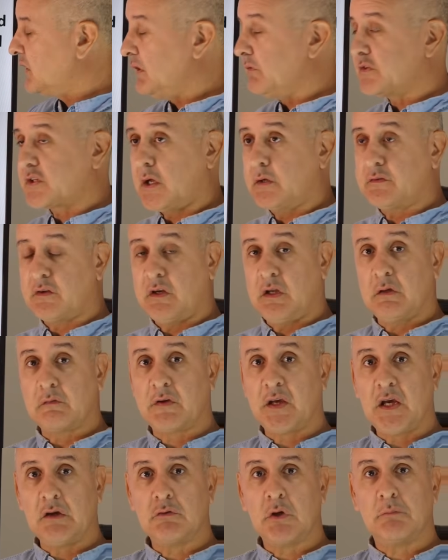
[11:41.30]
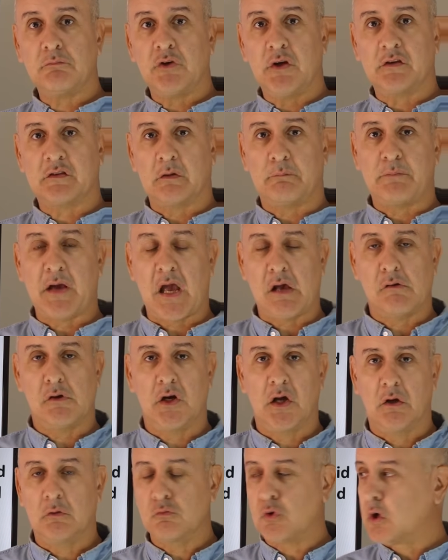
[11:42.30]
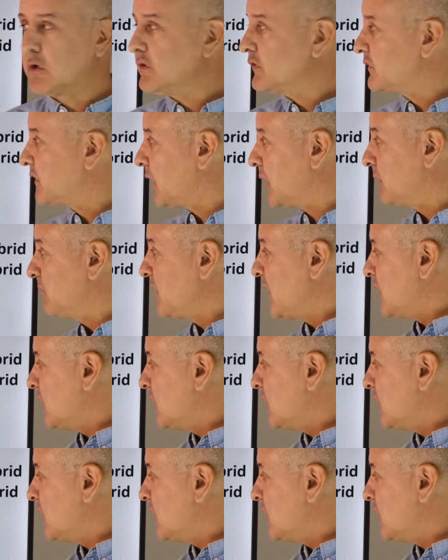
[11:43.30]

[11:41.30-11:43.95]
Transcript: lives underneath here, and it's a parallel one, so